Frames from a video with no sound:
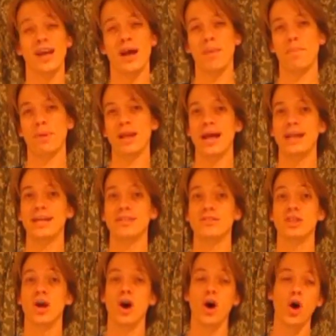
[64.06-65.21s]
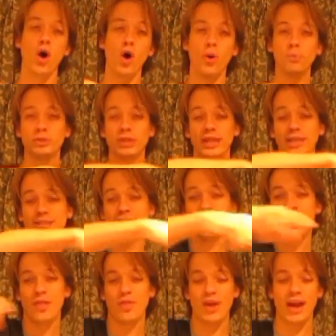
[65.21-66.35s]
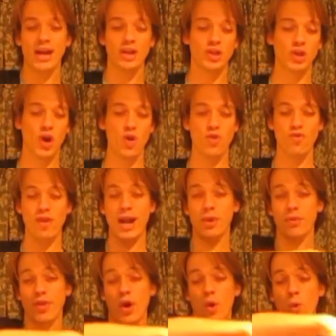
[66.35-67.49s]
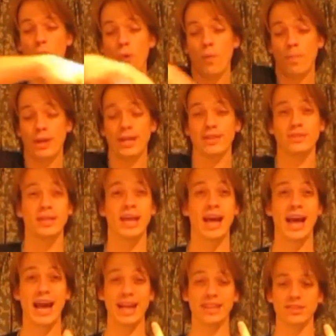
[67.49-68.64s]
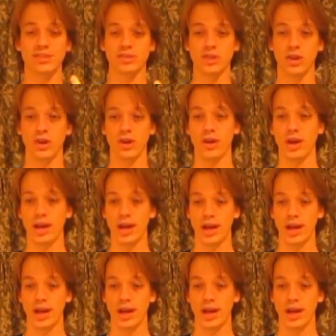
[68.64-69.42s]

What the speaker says: and planets are objects that go around, that orbit a star.